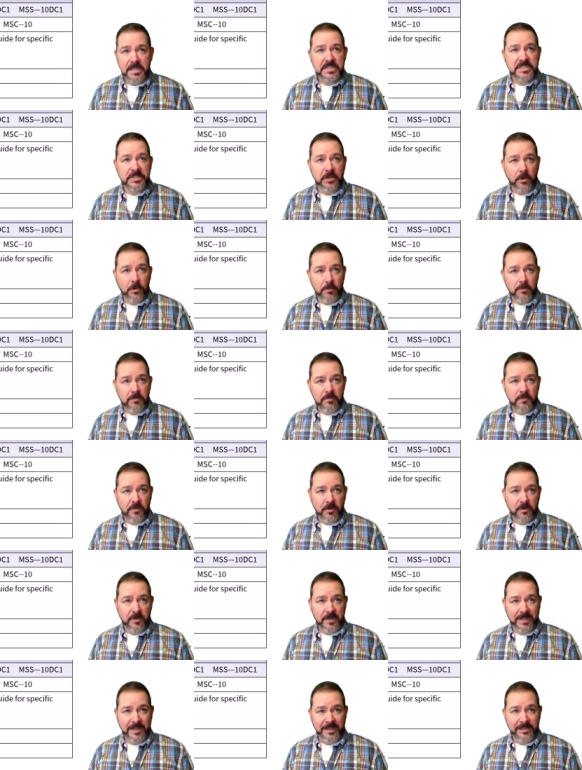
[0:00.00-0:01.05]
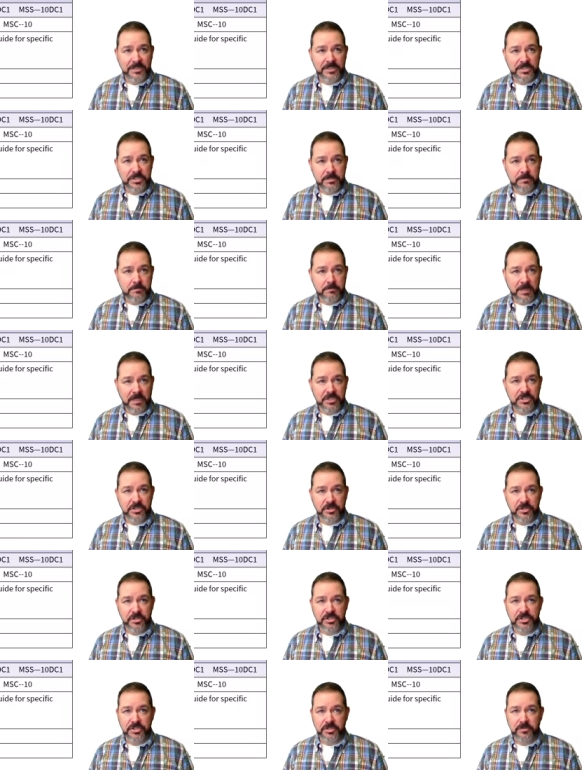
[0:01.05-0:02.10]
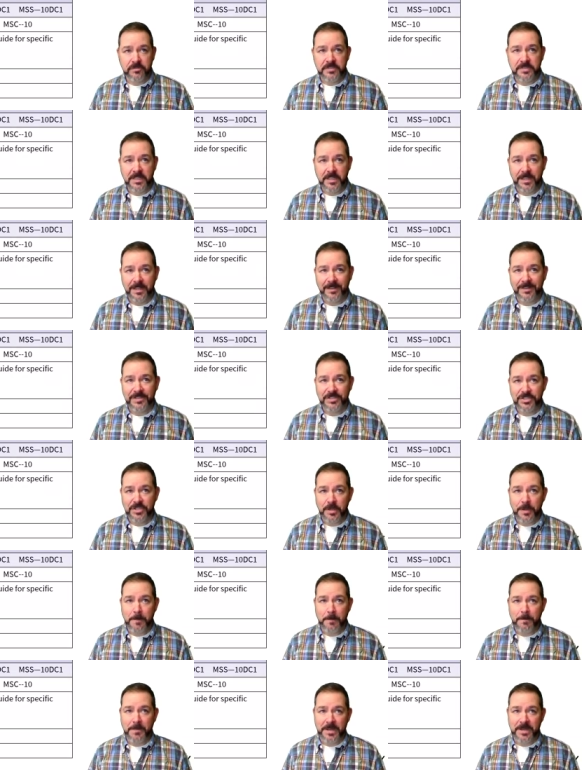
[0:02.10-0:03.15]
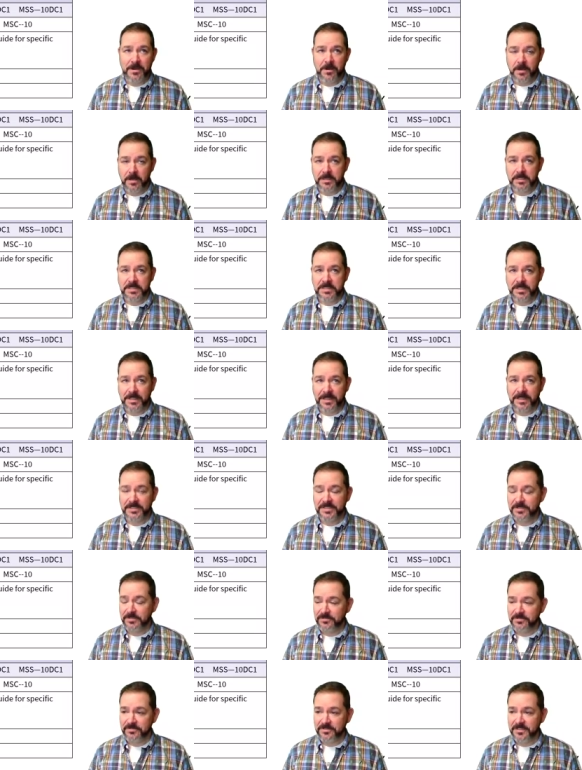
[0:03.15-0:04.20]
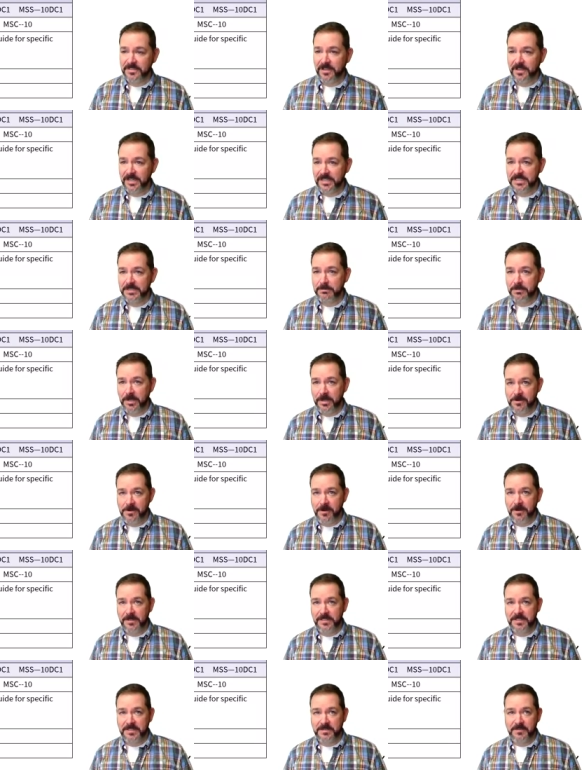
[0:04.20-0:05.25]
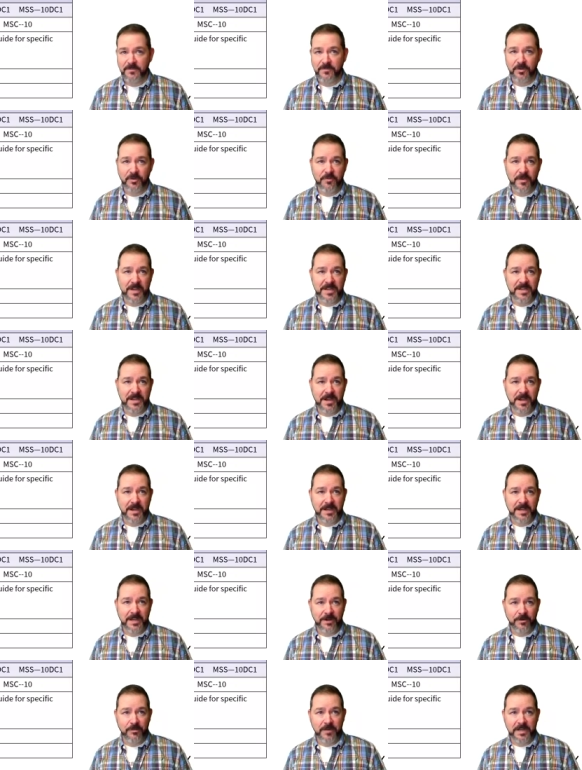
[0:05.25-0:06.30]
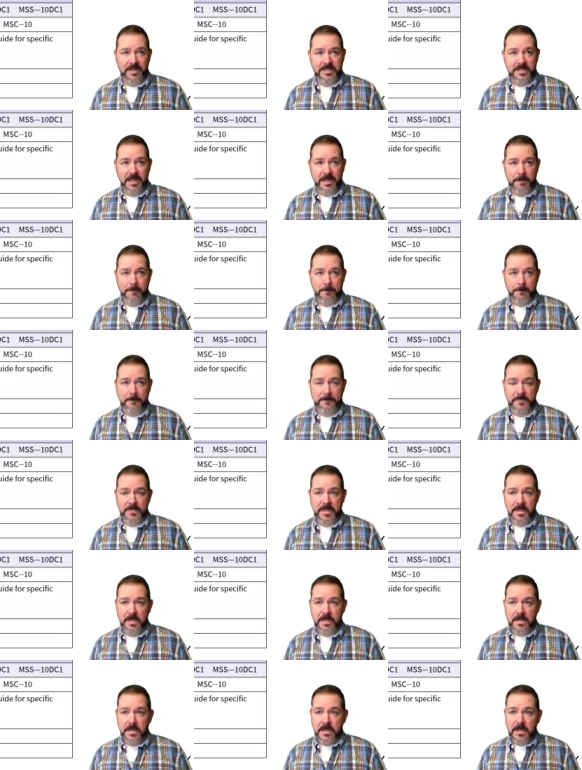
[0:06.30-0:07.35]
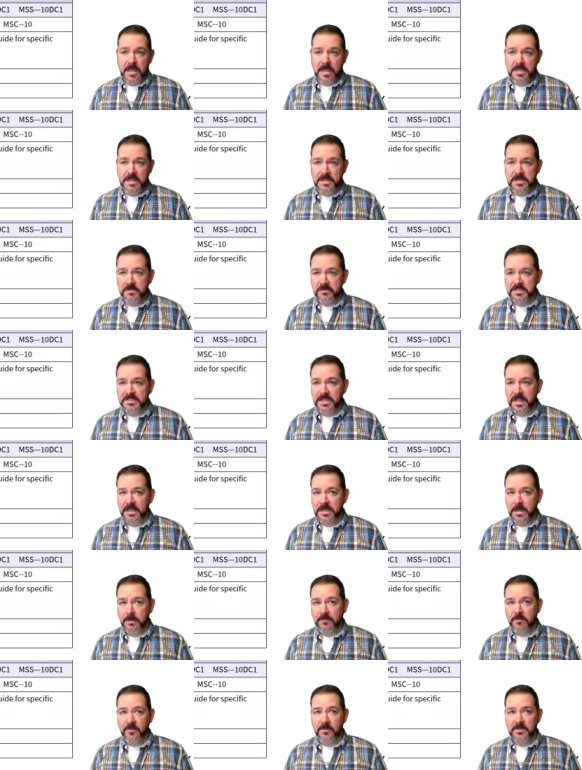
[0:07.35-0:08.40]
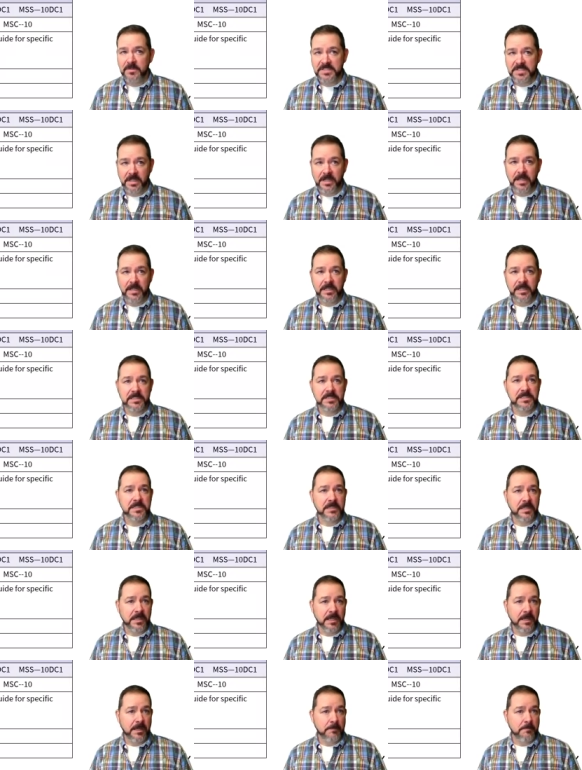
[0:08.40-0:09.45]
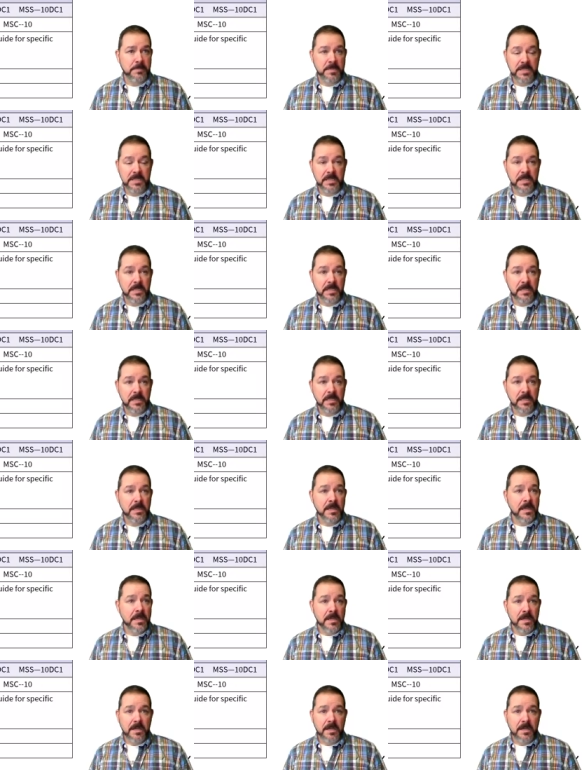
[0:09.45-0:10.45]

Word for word: So for English, make sure you choose English Byng Arts and Social Studies Byng Arts for grade 9 and grade 10. And then you'll sign up for science, uh, PE,